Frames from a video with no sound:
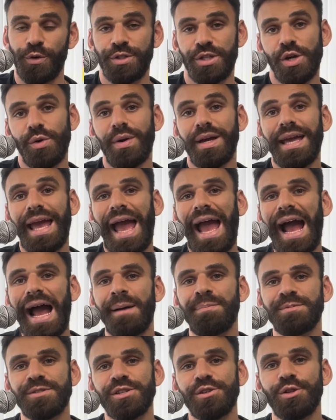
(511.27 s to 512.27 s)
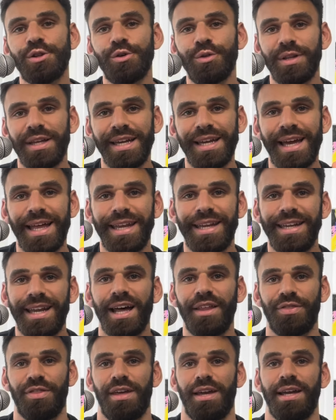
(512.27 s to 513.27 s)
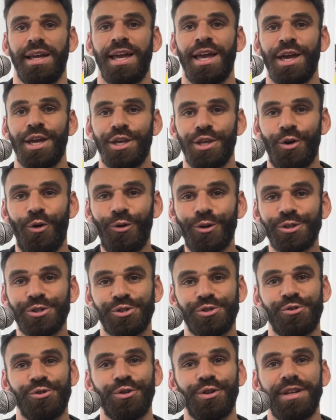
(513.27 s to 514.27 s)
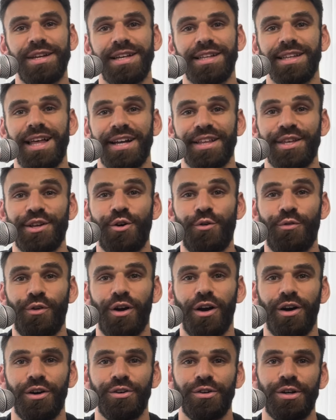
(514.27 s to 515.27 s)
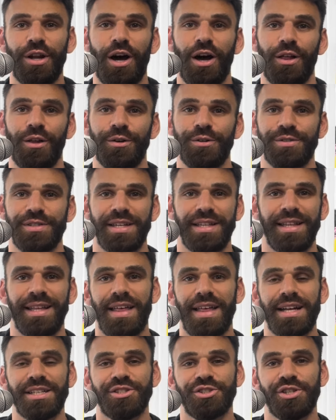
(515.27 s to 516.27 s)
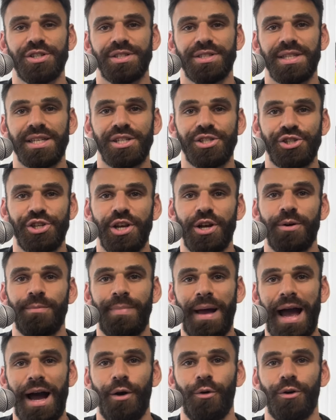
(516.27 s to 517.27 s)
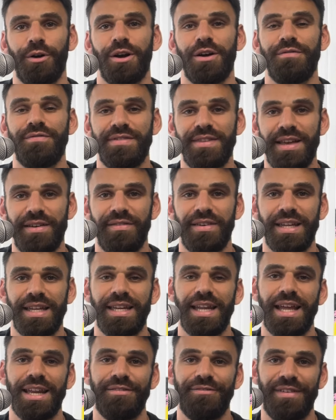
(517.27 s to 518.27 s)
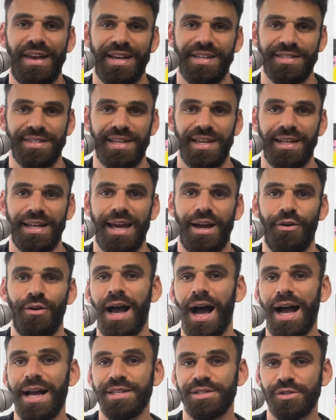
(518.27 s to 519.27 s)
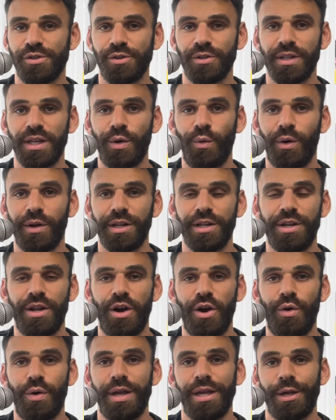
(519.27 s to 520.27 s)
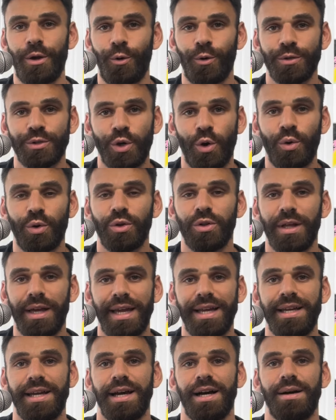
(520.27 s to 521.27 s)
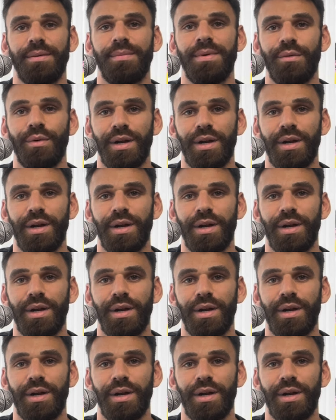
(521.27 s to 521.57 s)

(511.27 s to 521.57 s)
for doing absolutely nothing, yours truly collected over $100. And that's just the sheer power of dividend investing. Now, I certainly want to know your total income